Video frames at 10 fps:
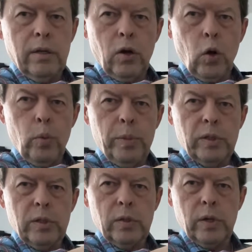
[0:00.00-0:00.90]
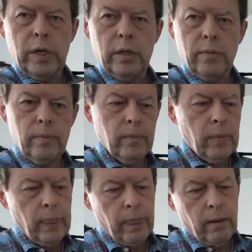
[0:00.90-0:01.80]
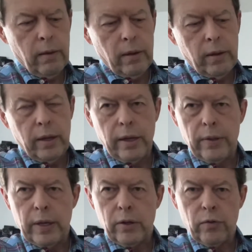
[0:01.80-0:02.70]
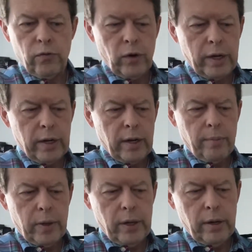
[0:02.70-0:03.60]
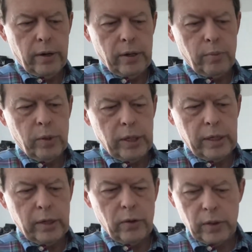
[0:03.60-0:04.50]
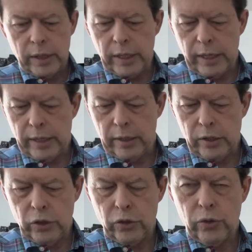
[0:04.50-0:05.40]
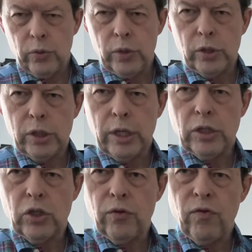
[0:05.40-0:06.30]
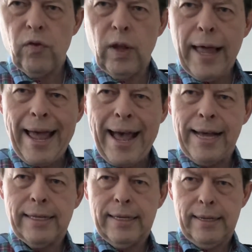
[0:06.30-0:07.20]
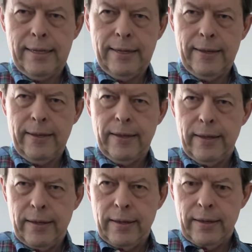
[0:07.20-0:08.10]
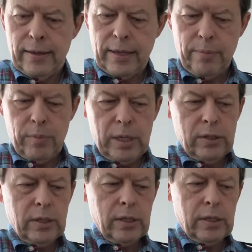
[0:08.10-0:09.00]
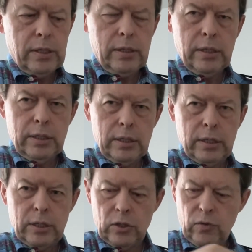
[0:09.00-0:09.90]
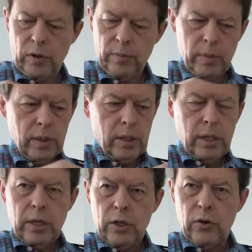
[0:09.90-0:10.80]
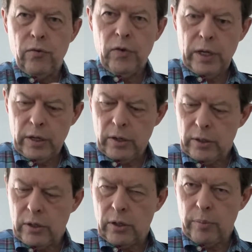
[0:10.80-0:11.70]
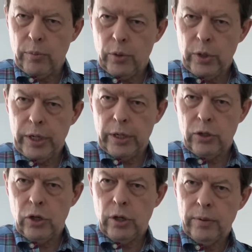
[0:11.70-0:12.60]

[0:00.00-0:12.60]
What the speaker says: open string, and then you fret it up here and you play the note again and your tuner says you're flat, that means that the distance from your finger to the bridge